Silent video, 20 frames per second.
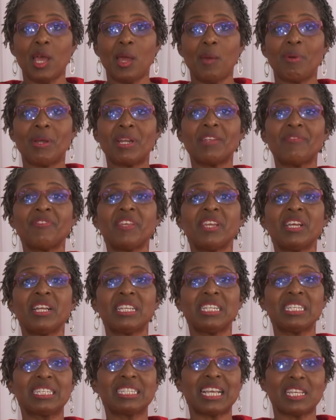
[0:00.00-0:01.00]
But if the
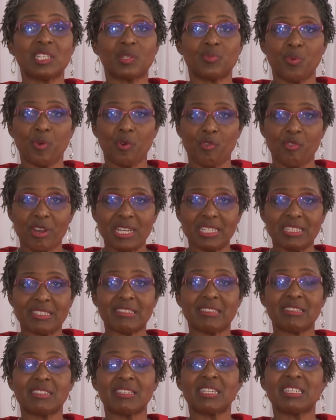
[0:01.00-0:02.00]
illness has
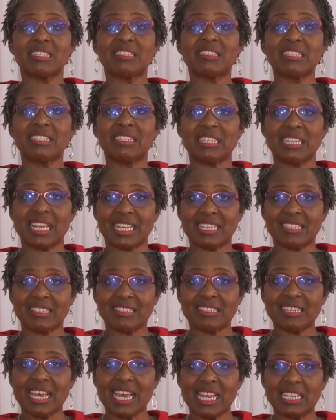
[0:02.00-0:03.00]
progressed to a certain
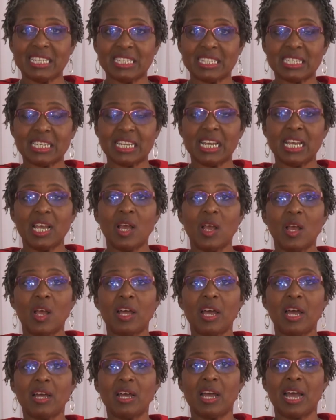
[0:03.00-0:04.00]
extent,
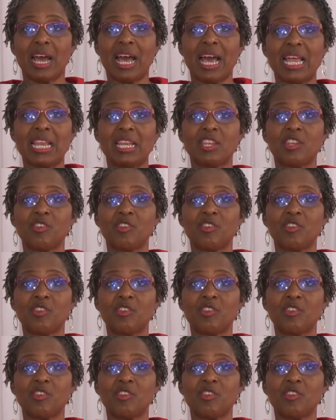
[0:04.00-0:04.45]
and